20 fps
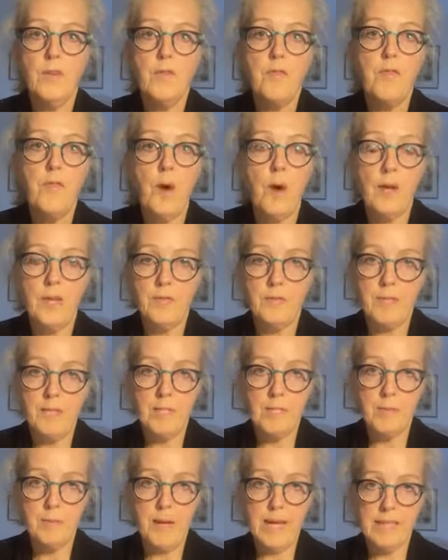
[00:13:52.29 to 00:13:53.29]
5
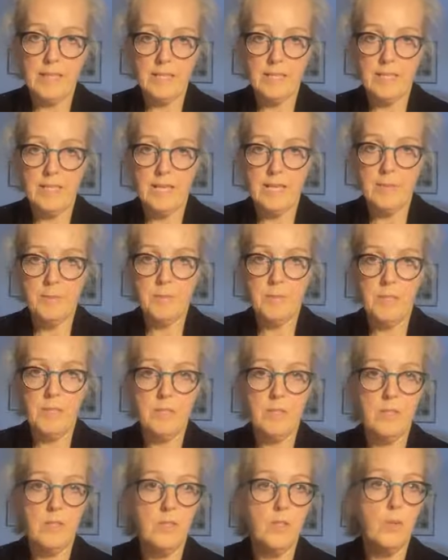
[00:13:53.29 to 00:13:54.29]
years of bank
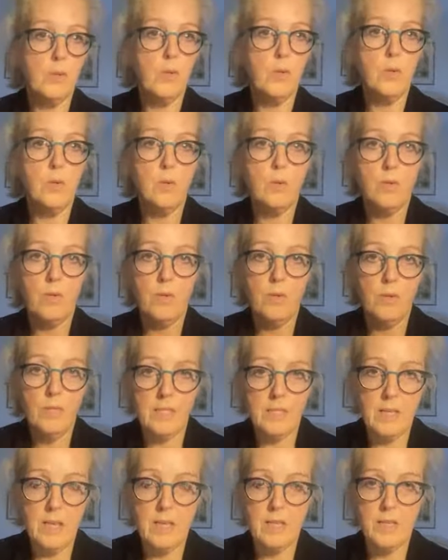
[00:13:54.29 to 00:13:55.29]
statements or
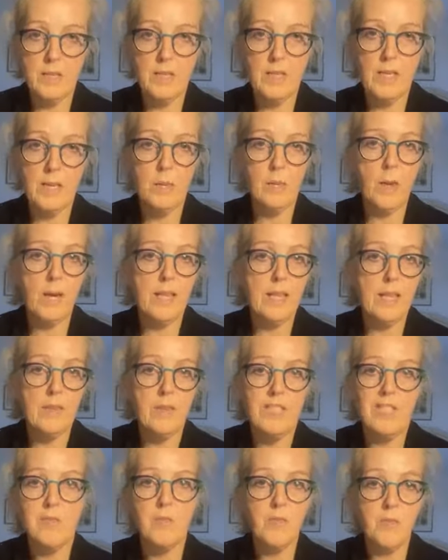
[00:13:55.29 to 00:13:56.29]
this kind of thing, where
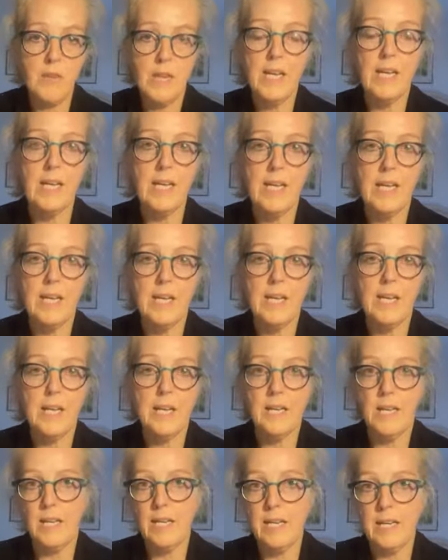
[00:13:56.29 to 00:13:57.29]
there isn't really
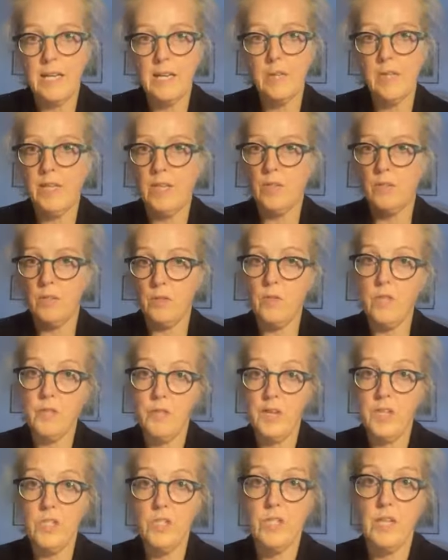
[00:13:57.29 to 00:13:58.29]
a need for that, just
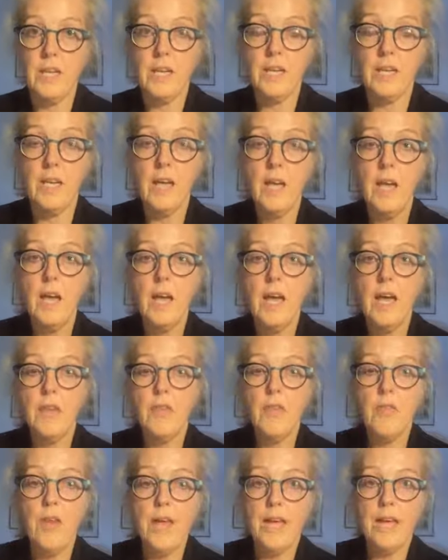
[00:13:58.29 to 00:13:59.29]
fishing,
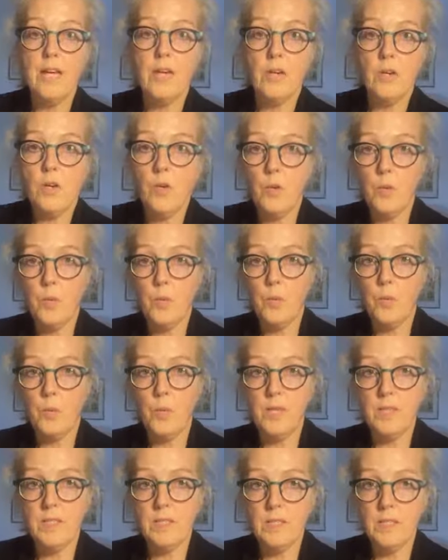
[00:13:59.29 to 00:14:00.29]
then a court
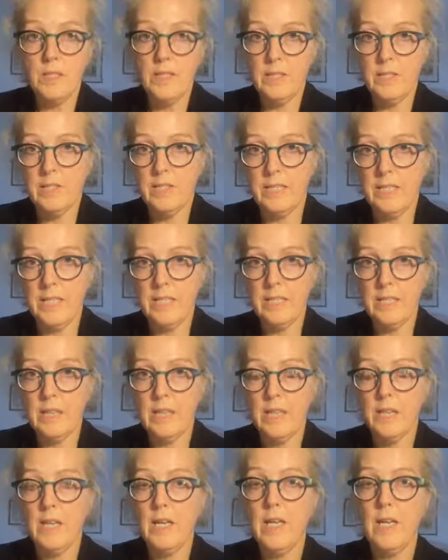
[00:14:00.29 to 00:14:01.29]
would
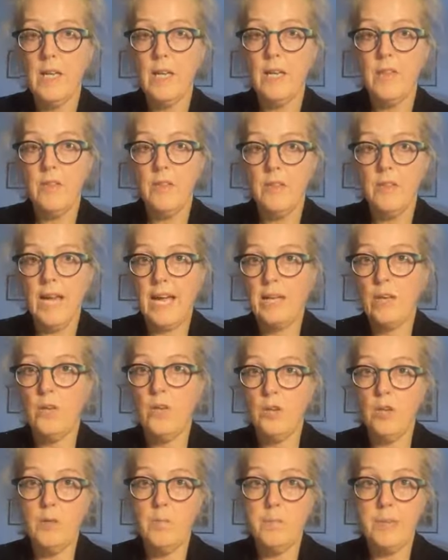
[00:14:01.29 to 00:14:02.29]
consider that
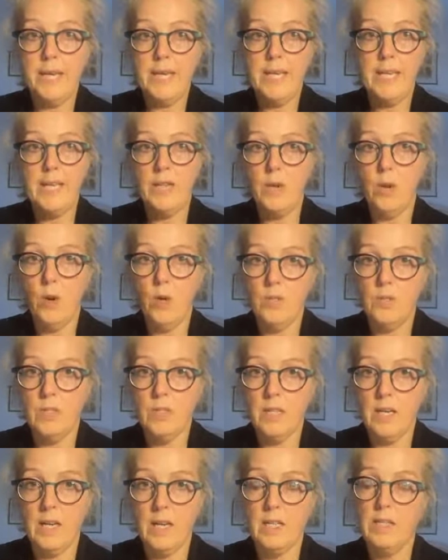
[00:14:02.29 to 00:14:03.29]
could be
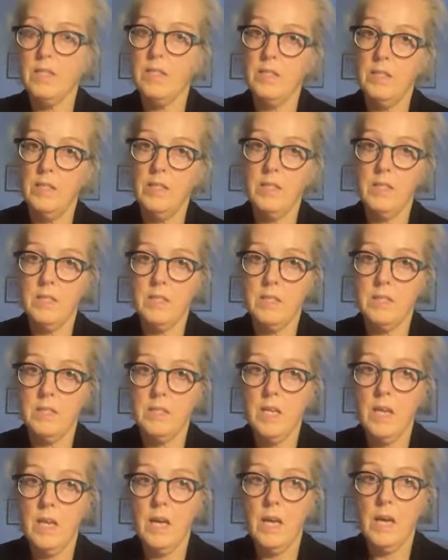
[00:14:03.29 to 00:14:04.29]
conduct that